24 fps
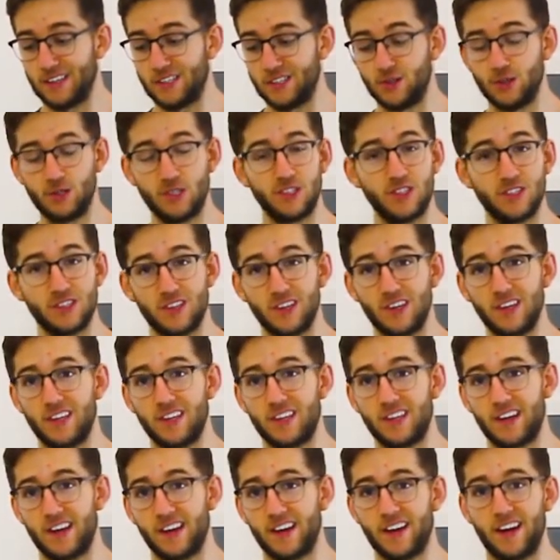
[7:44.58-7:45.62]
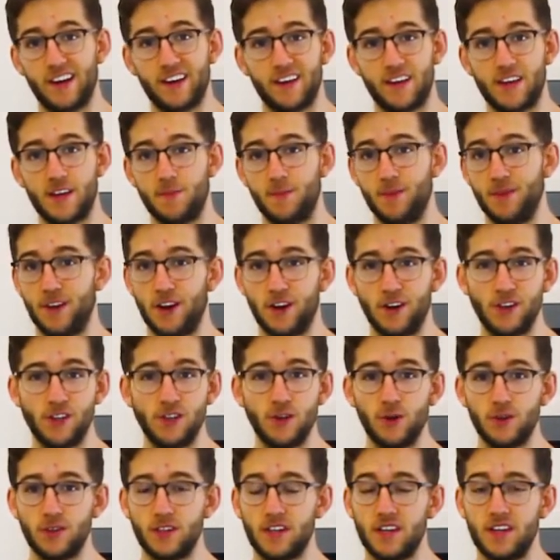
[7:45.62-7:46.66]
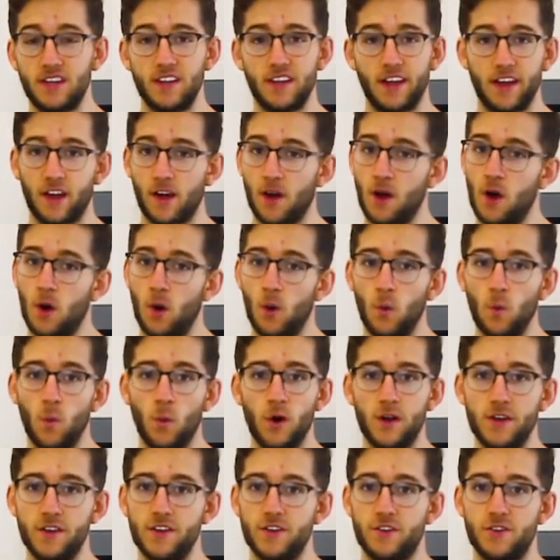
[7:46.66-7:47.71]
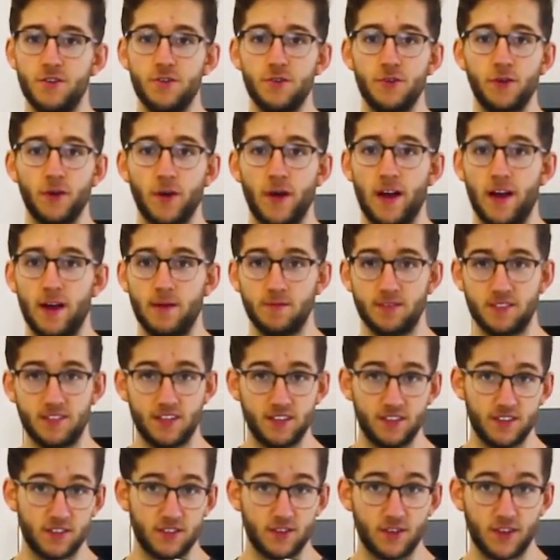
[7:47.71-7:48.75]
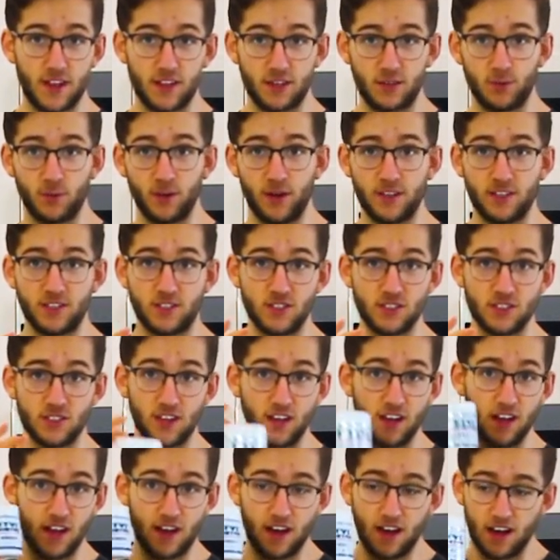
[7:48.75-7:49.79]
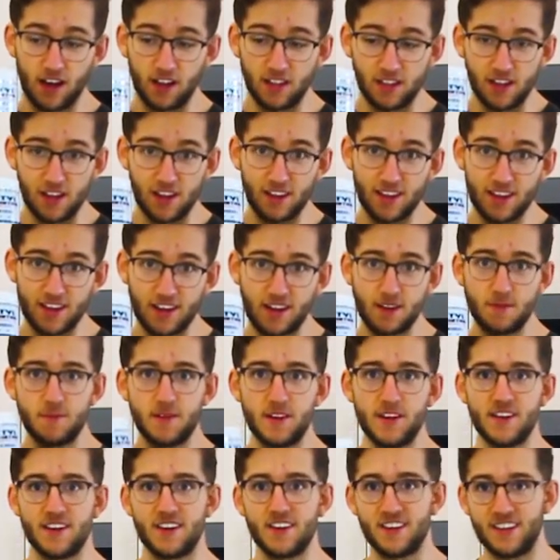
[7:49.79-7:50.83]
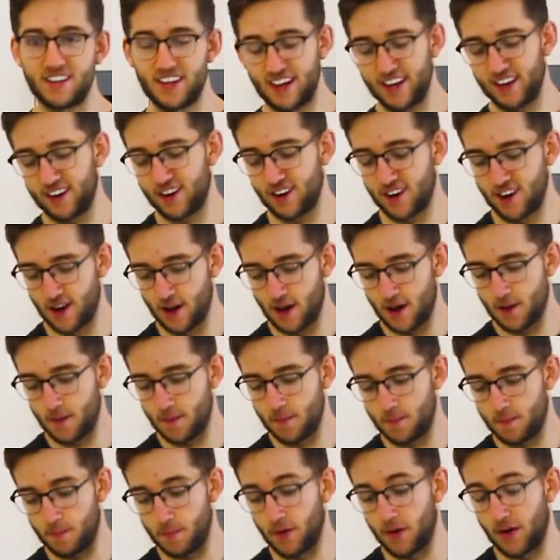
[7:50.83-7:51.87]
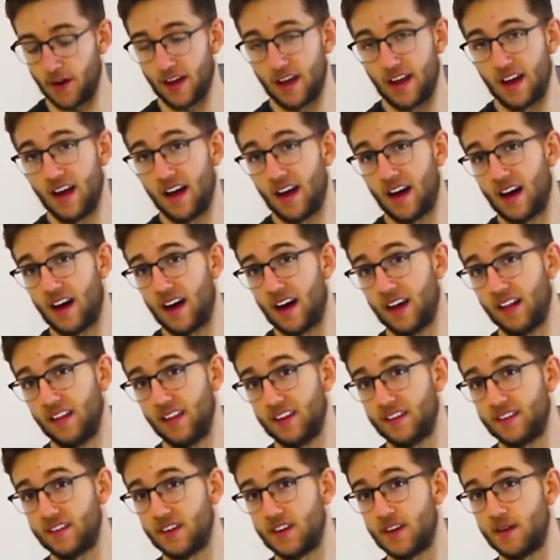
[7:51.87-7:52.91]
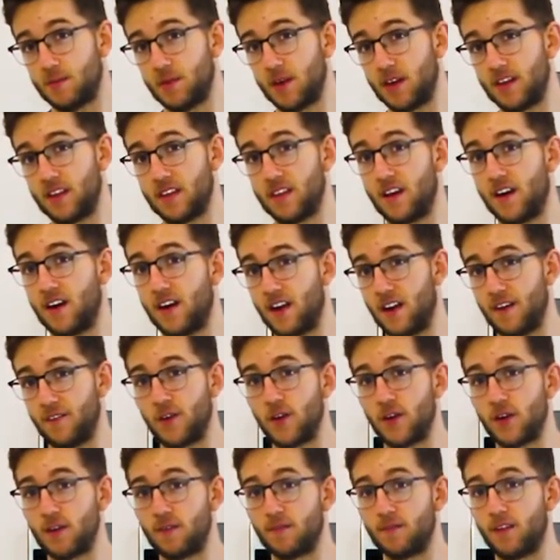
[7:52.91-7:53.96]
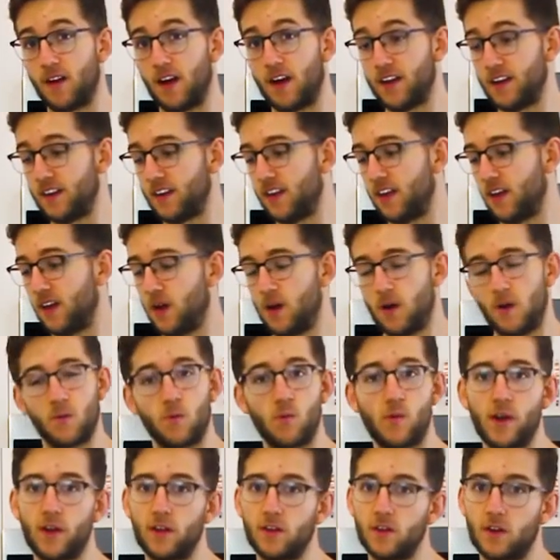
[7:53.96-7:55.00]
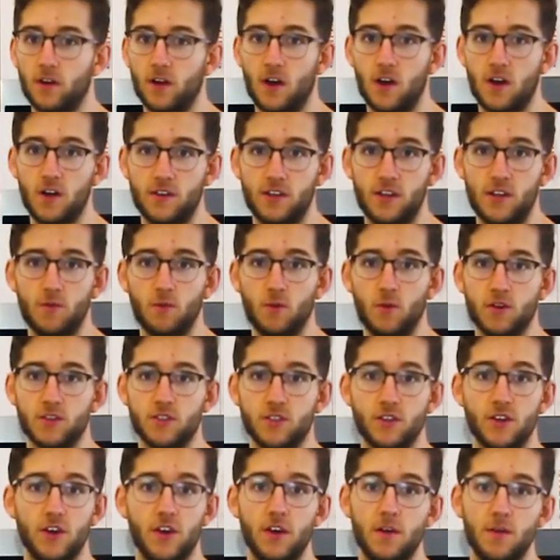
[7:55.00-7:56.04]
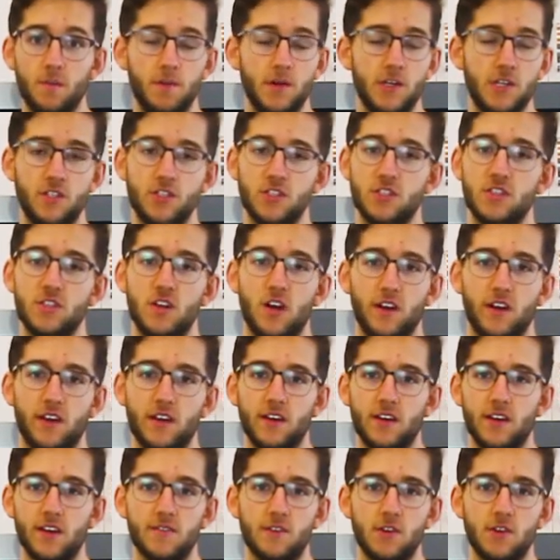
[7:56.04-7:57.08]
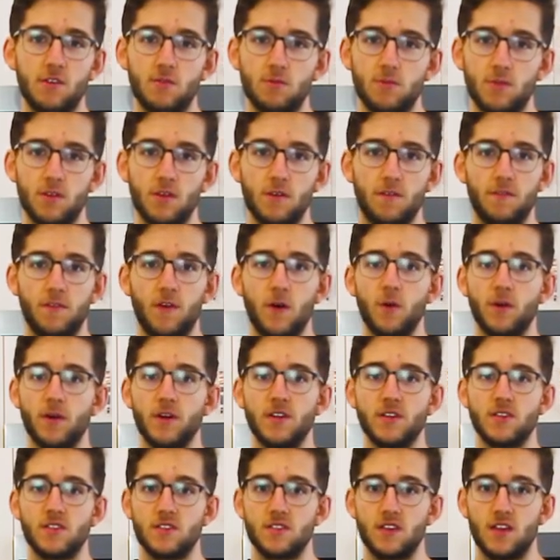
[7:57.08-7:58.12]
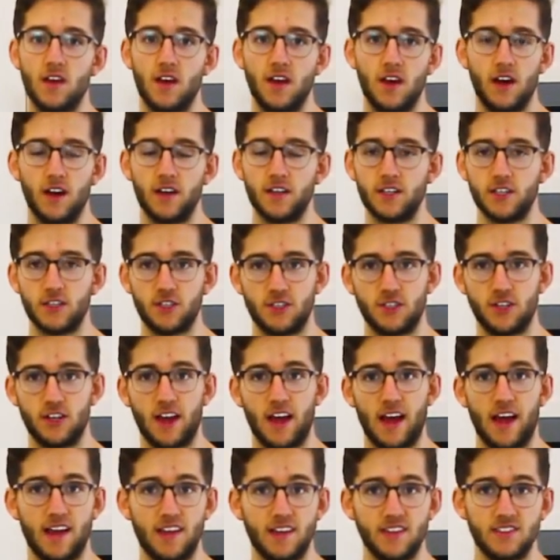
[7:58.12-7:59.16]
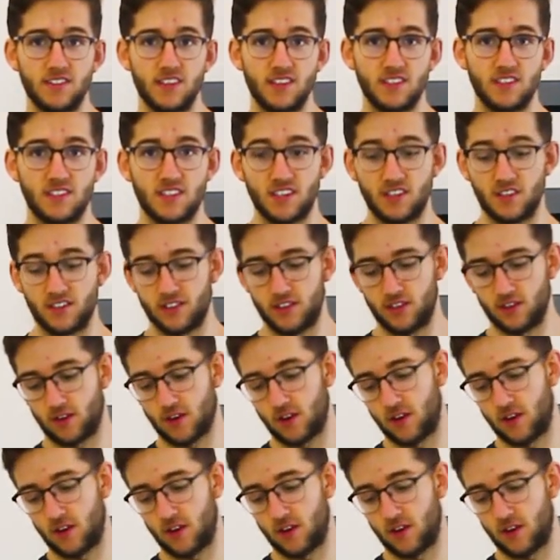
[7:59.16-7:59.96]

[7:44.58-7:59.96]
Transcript: So it's just good to kind of keep in there. You only need like 1 to 2 grams, so that's why it's just a little itty bitty container, but I like to keep that in there if you can find it. Regular carnitine works good, but it's just not gonna give you the focus addition as acetyl.